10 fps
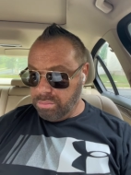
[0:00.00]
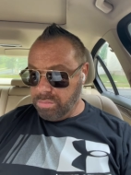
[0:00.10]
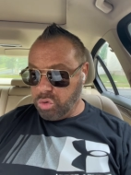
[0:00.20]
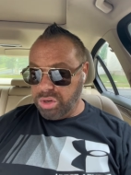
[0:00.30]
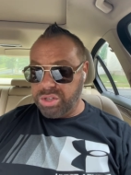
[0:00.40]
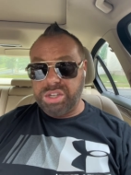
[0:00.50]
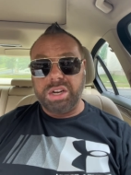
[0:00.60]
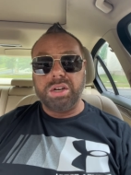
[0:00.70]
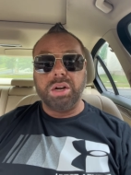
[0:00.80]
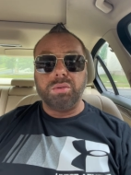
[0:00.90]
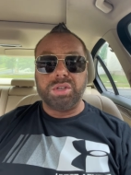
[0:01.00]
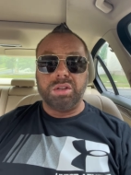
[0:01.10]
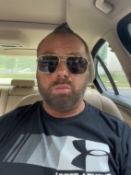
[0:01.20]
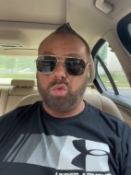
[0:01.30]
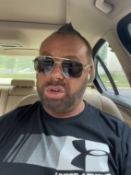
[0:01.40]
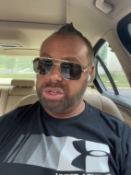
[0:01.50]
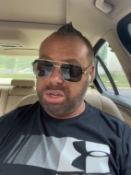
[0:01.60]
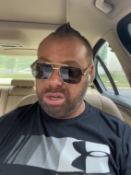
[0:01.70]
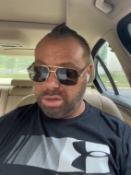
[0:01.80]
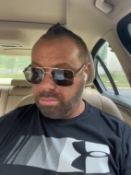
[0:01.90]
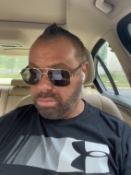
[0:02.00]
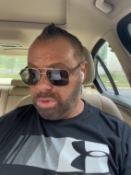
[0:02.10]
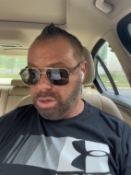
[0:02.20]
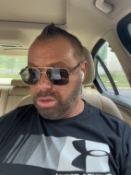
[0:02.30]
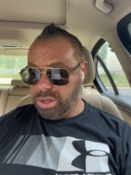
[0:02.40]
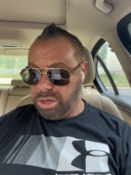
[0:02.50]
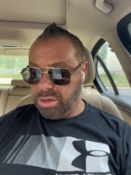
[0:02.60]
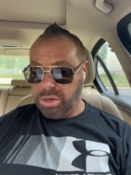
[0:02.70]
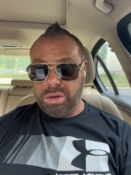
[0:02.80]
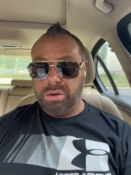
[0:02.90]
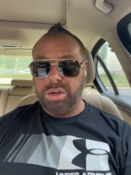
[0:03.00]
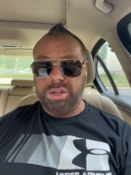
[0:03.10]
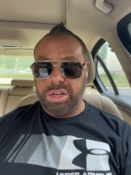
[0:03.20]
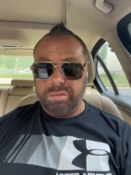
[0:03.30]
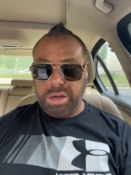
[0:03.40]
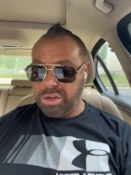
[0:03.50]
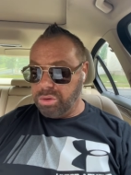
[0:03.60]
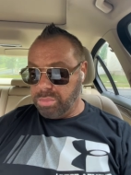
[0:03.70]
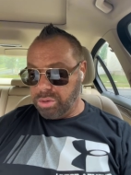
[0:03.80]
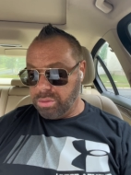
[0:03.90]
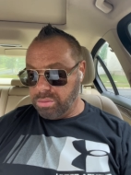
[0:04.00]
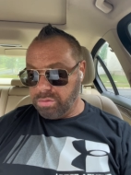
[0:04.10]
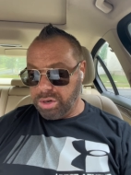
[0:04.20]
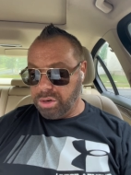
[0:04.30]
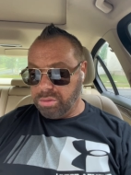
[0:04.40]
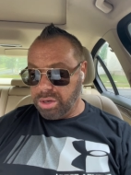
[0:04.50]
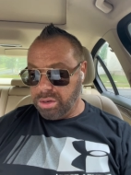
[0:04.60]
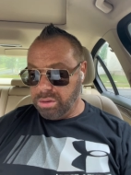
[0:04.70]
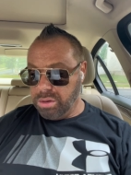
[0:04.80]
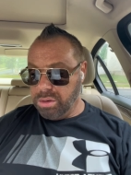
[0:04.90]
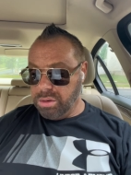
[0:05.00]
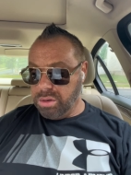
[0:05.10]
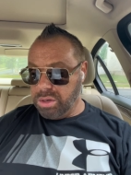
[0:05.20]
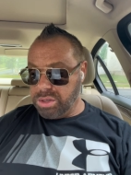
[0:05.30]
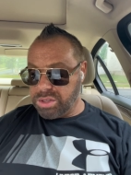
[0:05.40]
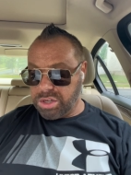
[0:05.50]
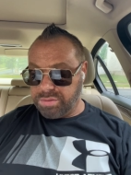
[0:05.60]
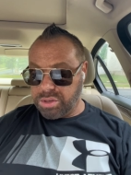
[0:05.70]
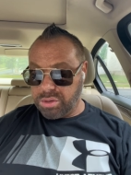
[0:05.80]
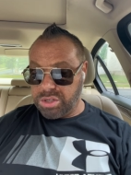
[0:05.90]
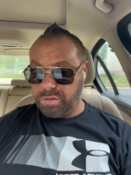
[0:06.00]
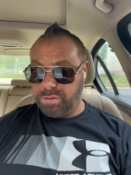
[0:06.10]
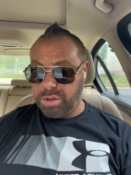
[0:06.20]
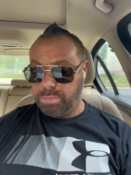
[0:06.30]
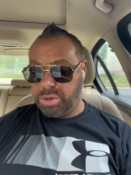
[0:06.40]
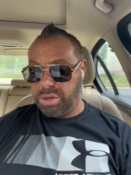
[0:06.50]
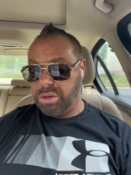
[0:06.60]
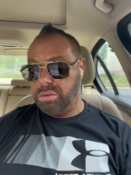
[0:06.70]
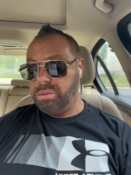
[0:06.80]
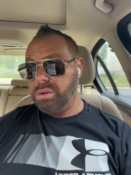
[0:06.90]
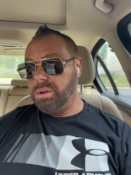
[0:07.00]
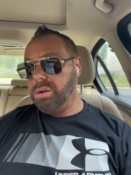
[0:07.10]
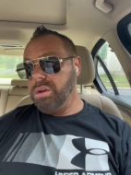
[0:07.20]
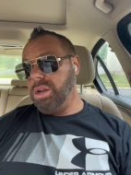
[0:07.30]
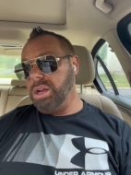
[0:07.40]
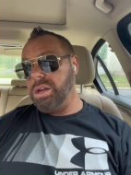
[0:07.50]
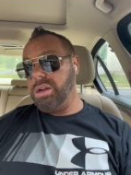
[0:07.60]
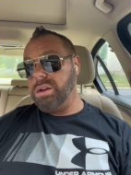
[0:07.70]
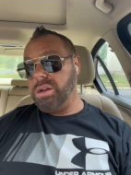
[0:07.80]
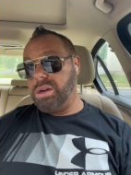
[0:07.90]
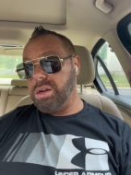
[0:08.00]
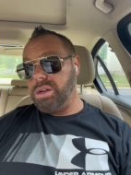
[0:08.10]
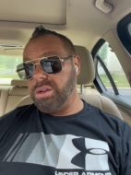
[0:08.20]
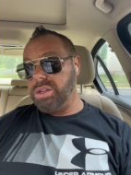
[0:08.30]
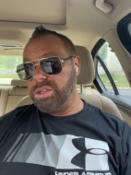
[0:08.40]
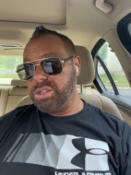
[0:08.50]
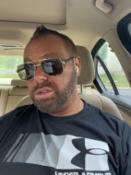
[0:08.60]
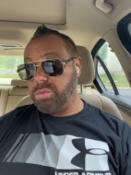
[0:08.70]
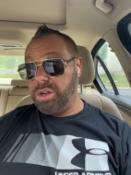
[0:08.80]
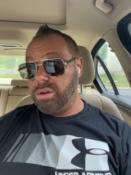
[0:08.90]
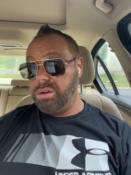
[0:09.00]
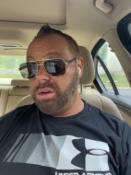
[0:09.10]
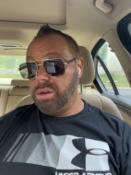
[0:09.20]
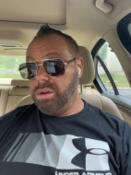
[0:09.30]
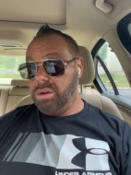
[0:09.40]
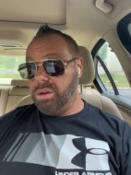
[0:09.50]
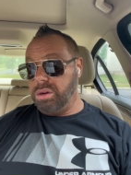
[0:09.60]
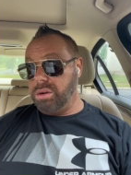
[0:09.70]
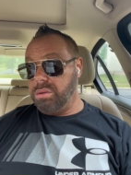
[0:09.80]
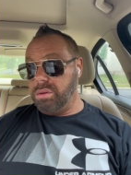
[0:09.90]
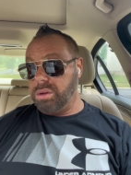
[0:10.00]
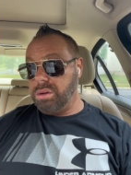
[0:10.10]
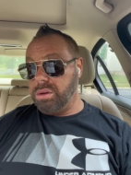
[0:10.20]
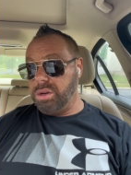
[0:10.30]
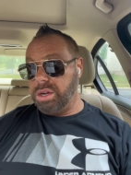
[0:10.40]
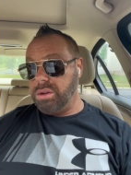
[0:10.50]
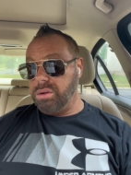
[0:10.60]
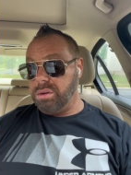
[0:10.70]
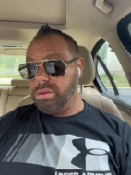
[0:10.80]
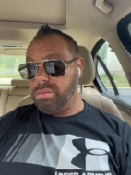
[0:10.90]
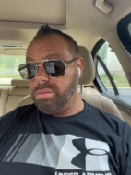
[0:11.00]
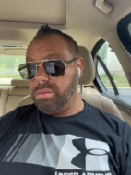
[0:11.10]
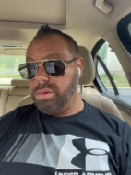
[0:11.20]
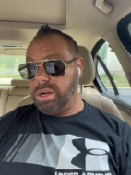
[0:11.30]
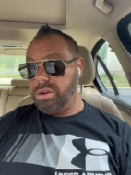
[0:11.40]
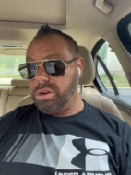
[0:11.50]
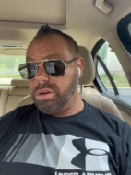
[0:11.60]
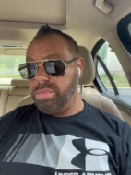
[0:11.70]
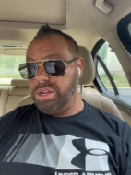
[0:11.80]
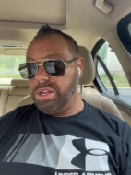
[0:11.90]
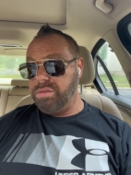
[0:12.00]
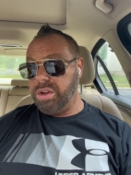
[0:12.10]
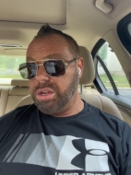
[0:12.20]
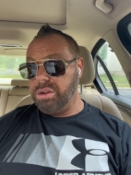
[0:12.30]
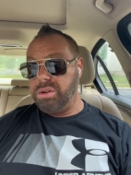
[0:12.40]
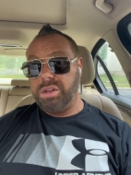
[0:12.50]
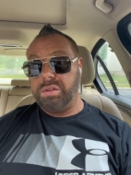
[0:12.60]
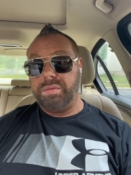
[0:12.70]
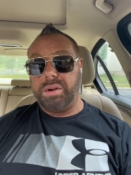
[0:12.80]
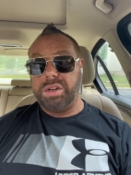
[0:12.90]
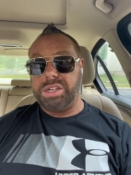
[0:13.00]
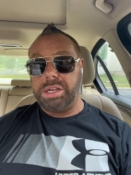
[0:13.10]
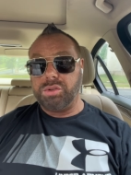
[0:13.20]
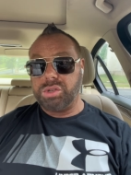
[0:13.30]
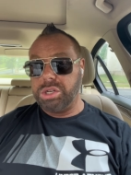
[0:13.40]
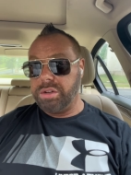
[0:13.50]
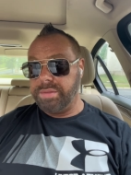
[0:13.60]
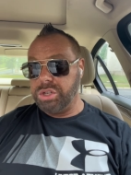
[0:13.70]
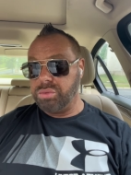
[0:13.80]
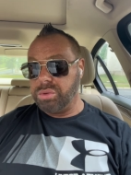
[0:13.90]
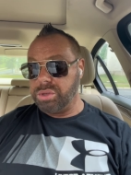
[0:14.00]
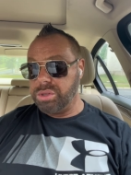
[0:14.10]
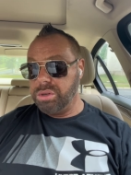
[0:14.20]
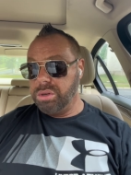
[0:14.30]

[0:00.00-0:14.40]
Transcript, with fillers: Or you say no to them one time then you're in devalue mode right away. As stuff starts to flip on you. And uh, this is when, you know, uh, now you're now you're going to be devalued and they're very dangerous individuals.